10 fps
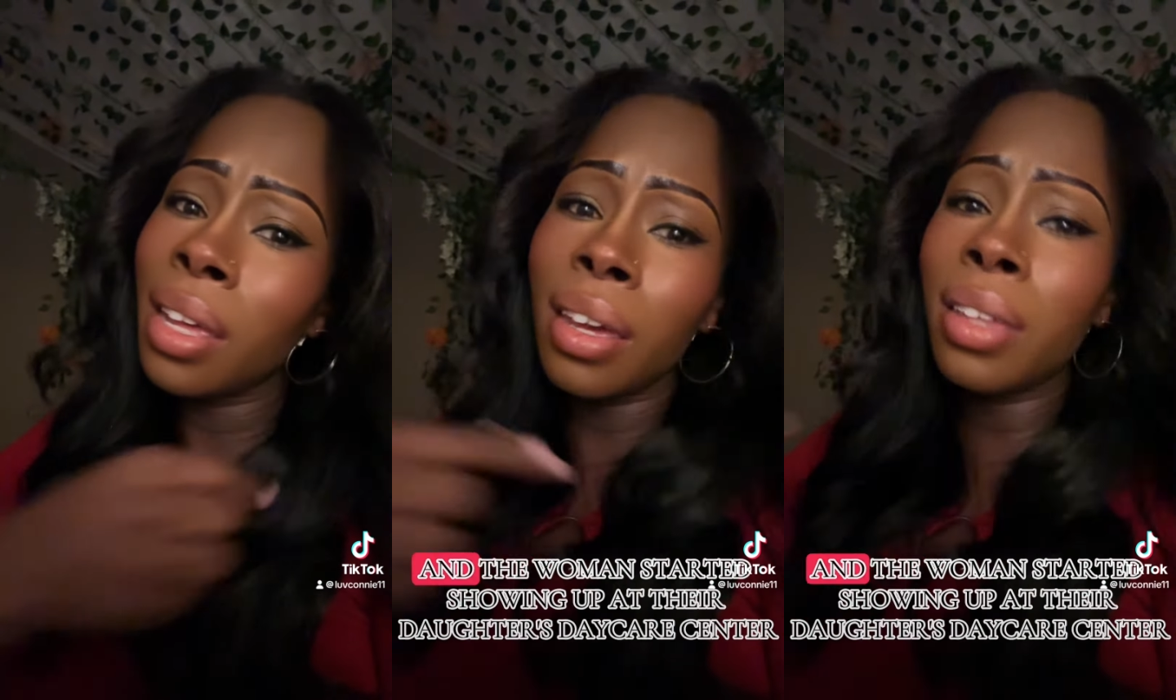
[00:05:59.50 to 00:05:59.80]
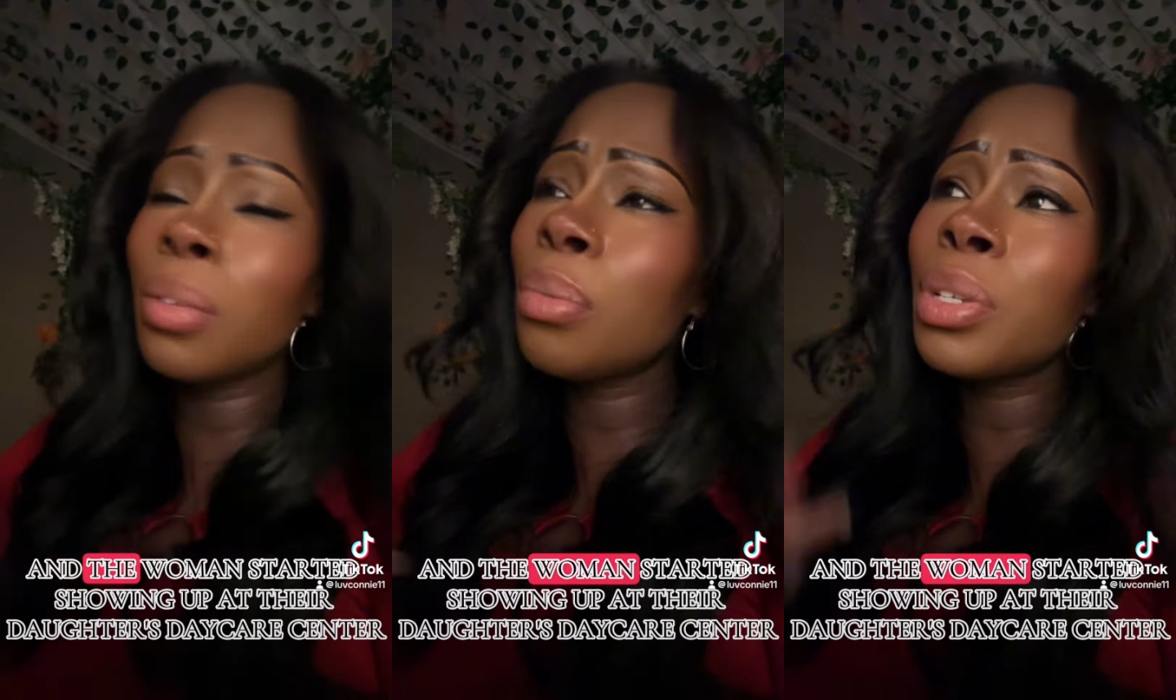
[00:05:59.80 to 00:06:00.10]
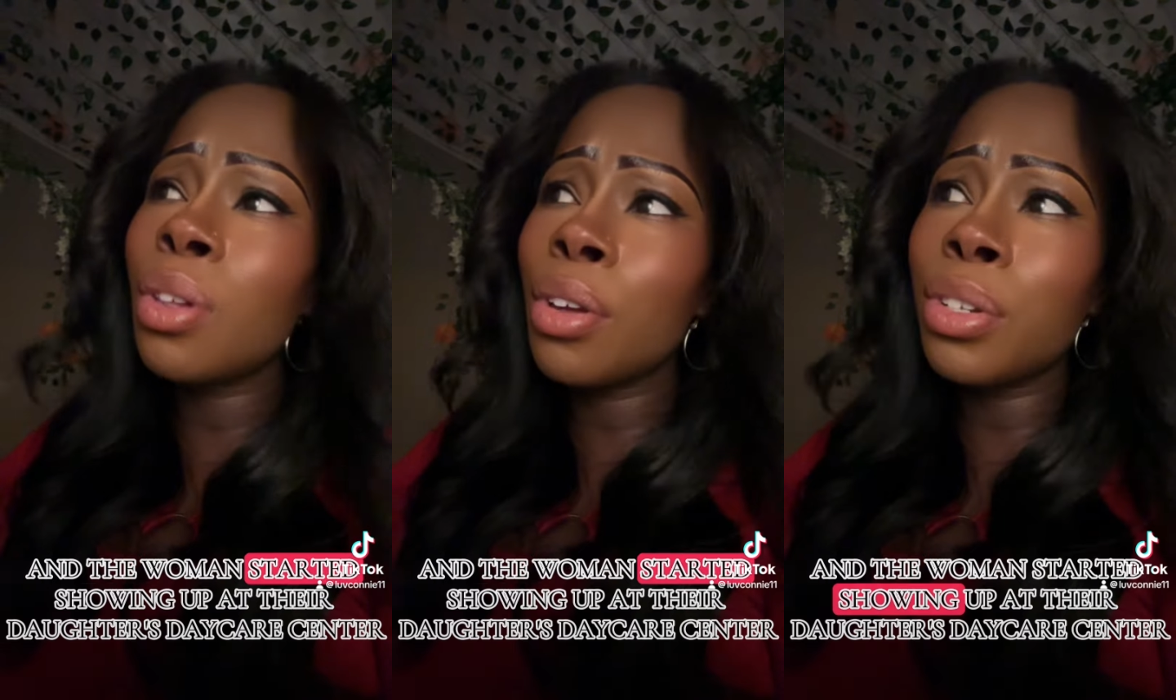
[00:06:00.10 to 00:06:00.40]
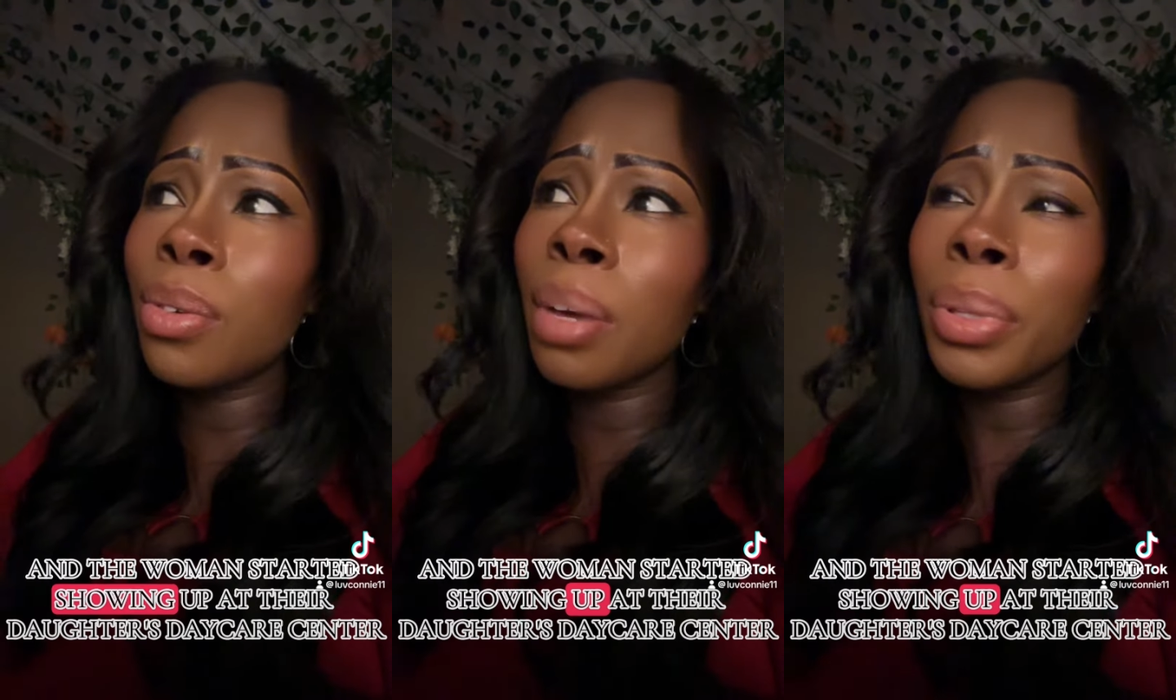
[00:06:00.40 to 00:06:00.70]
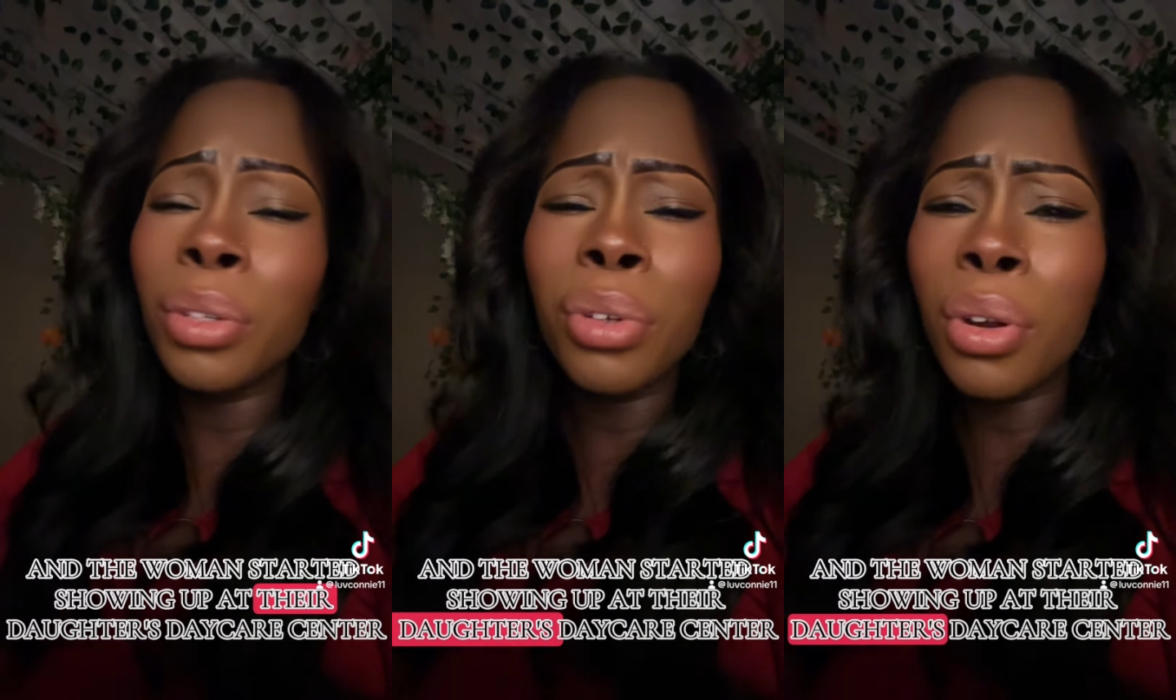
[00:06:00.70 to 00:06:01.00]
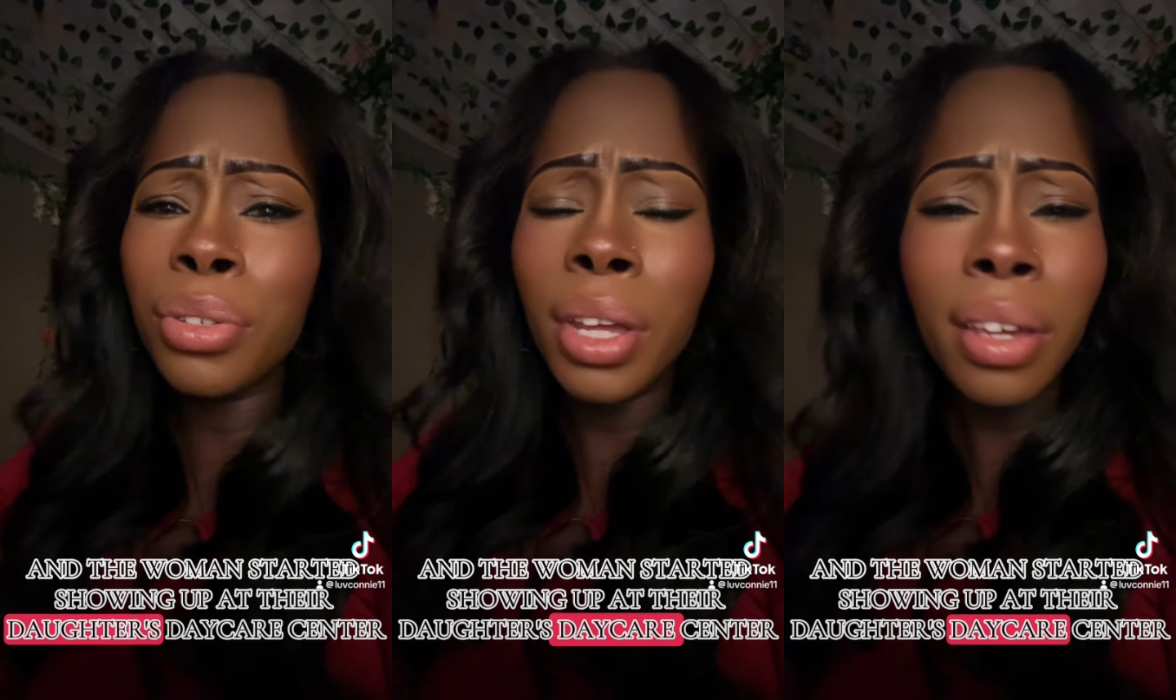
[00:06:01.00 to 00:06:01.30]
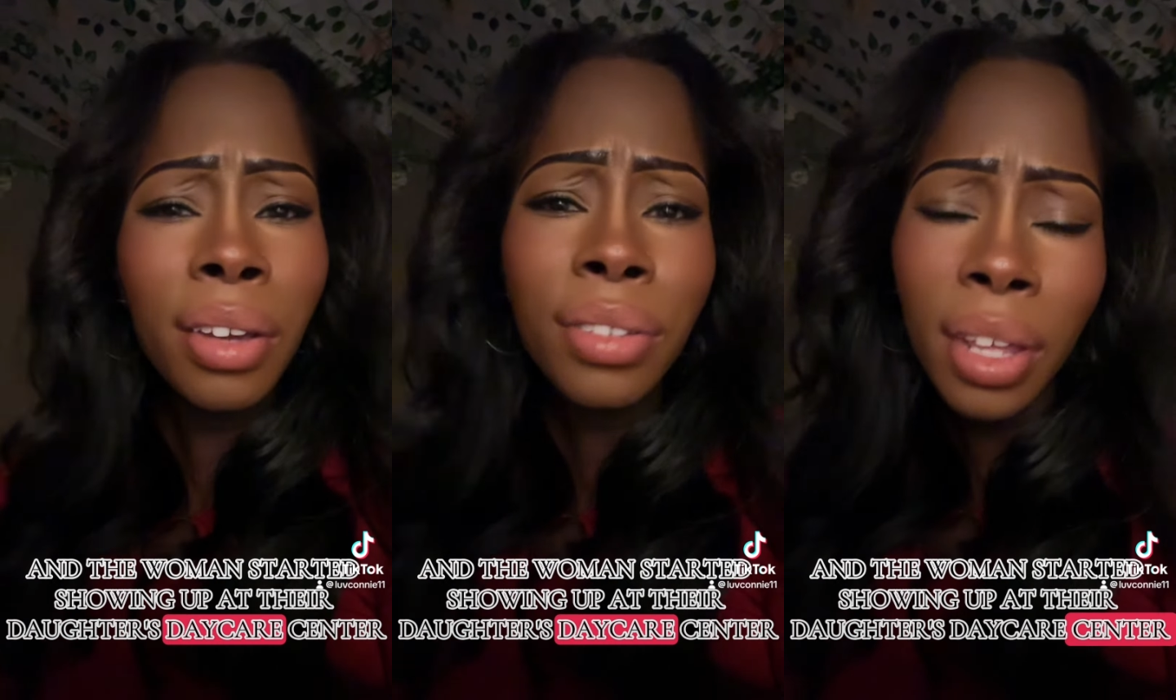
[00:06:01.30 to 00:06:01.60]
And the woman started showing up at their daughter's daycare